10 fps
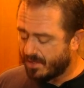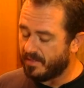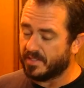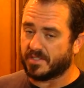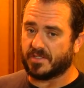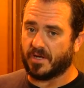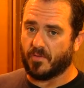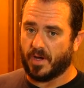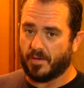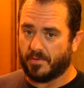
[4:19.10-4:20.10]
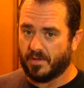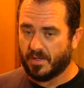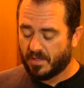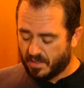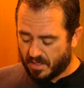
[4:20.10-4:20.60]
This is incredible.
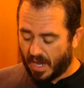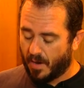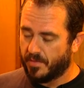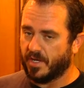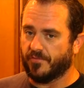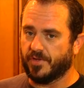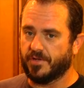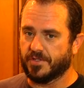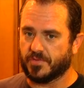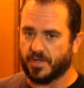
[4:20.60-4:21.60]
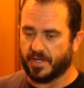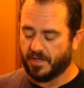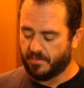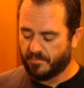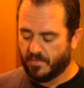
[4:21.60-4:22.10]
I would definitely do this one
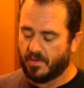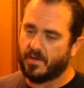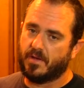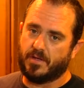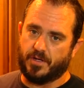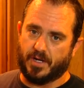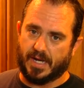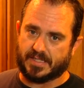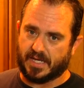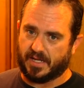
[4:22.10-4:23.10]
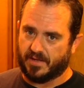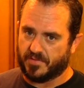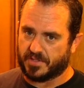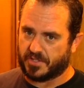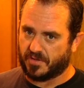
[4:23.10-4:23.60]
again. You guys got to give
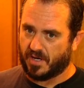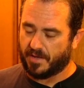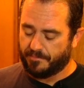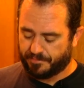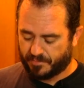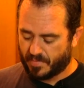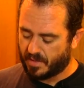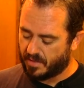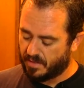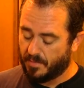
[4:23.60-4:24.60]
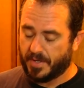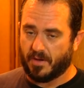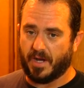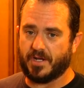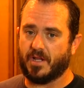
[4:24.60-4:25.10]
this a try. Let me
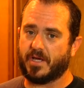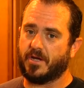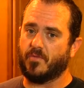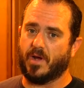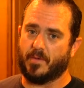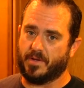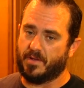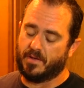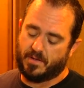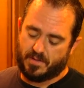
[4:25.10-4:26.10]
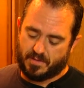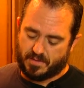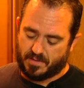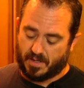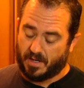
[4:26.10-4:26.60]
know how you like your rabbit.
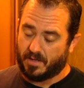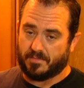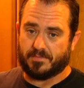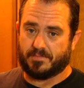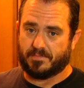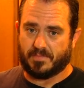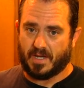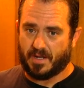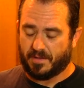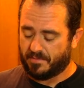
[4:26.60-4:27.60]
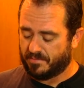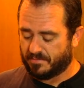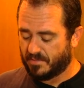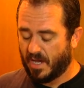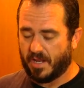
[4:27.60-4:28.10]
Um, how do you
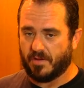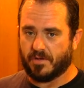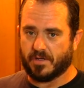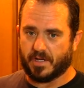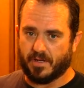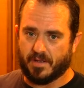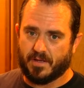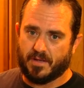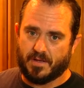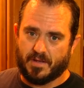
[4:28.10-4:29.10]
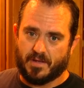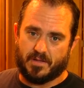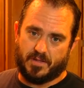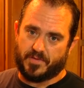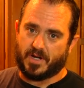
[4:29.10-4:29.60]
how do you cook it?
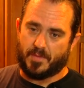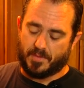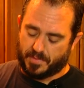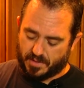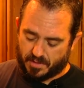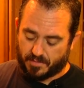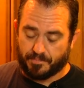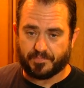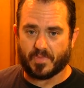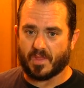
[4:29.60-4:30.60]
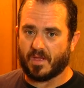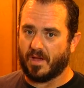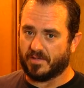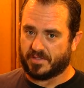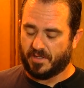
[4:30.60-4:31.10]
leave a comment below.
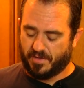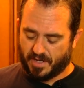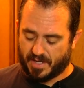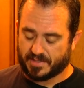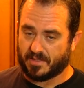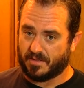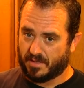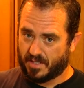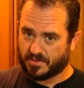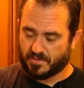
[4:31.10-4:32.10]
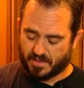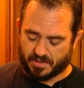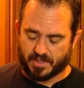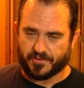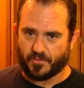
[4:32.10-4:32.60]
I'll see you guys on the next
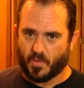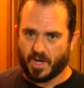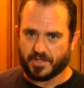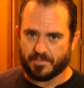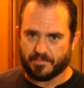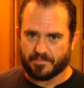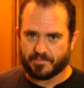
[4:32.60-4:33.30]
run. Thanks for watching.